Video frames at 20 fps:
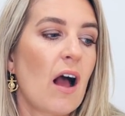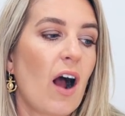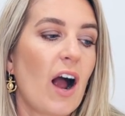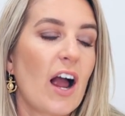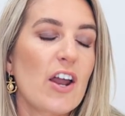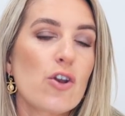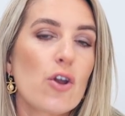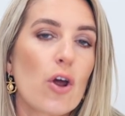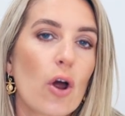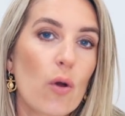
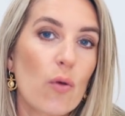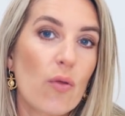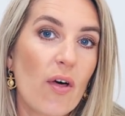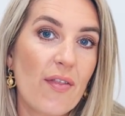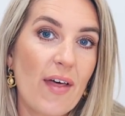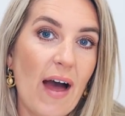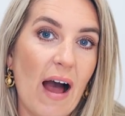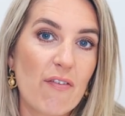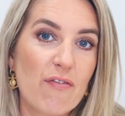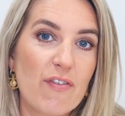I know
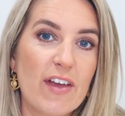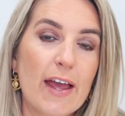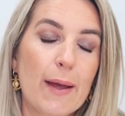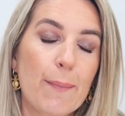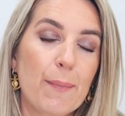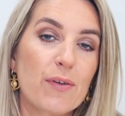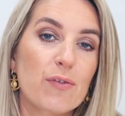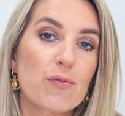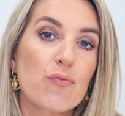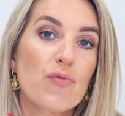that that for
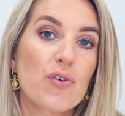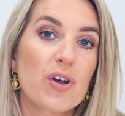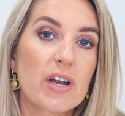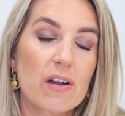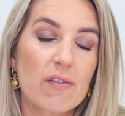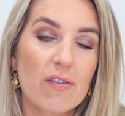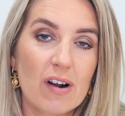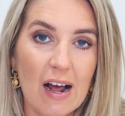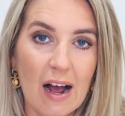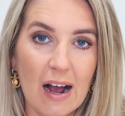him is
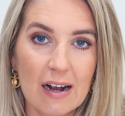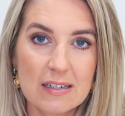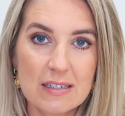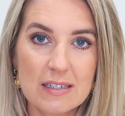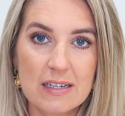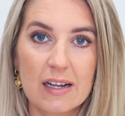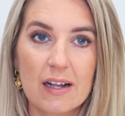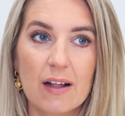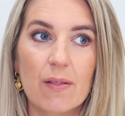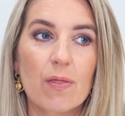really
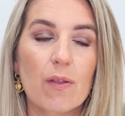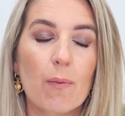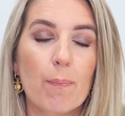relaxing.